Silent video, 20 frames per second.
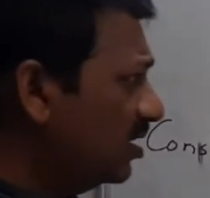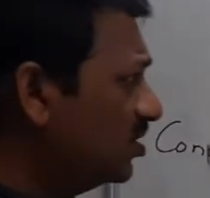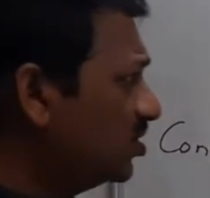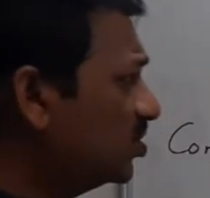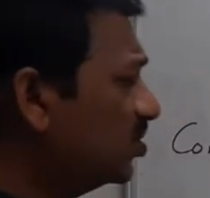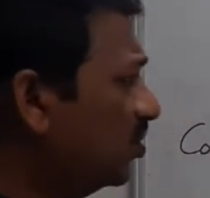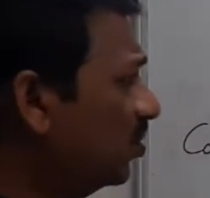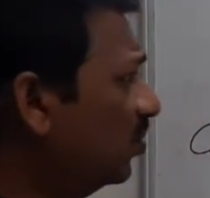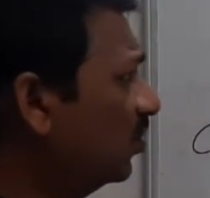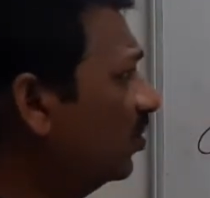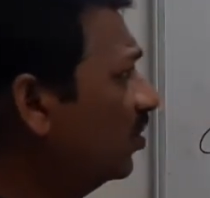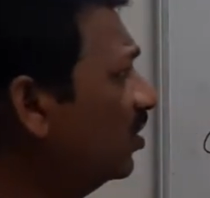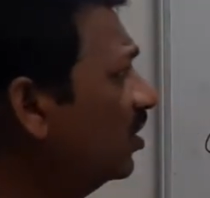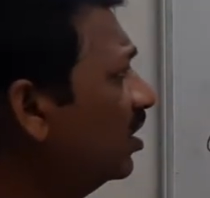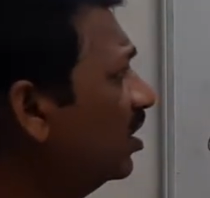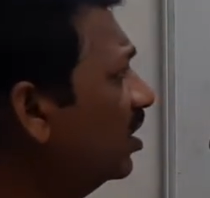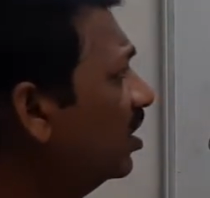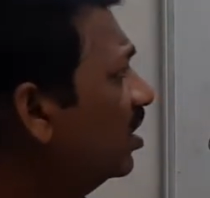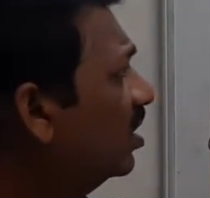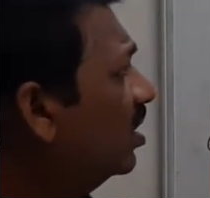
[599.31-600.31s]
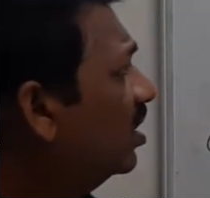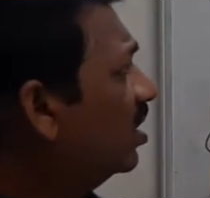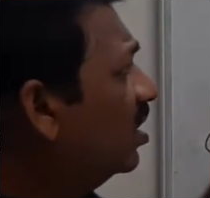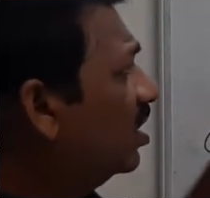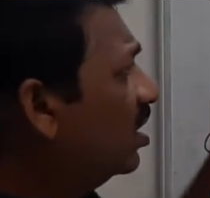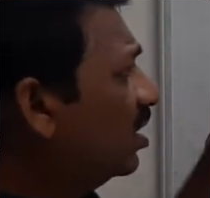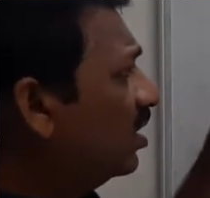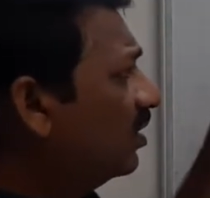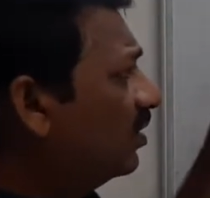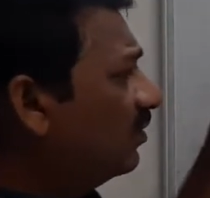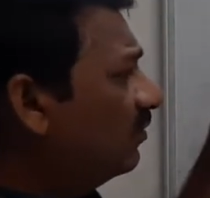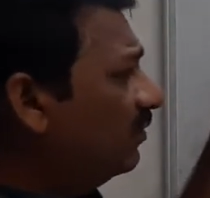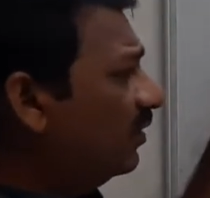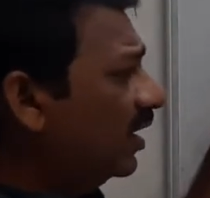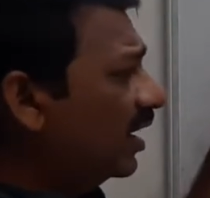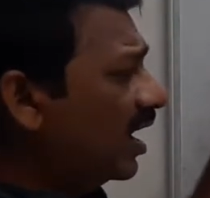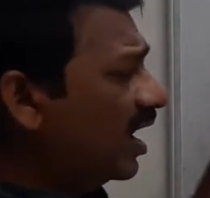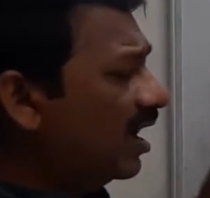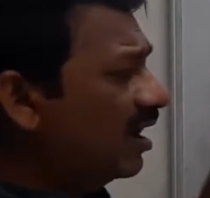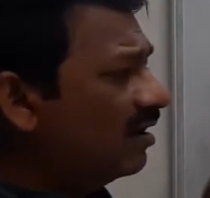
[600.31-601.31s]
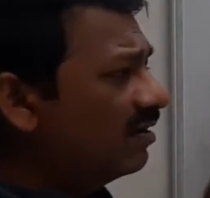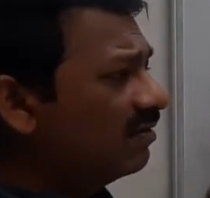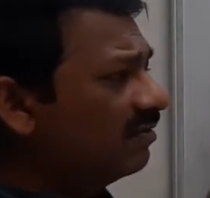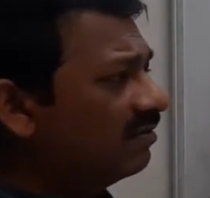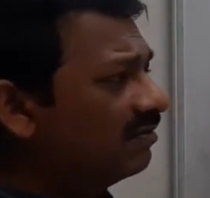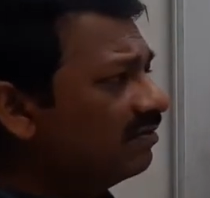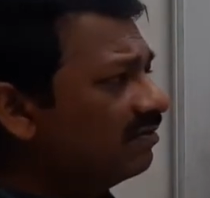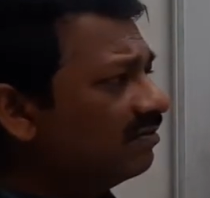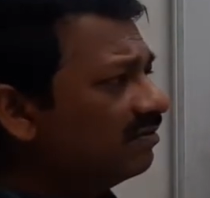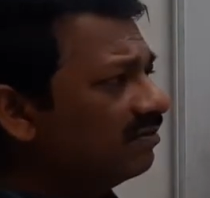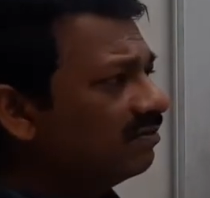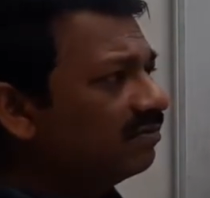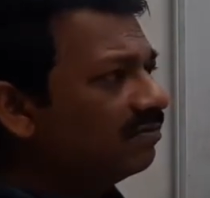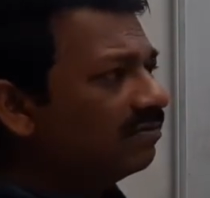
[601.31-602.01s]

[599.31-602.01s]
So we have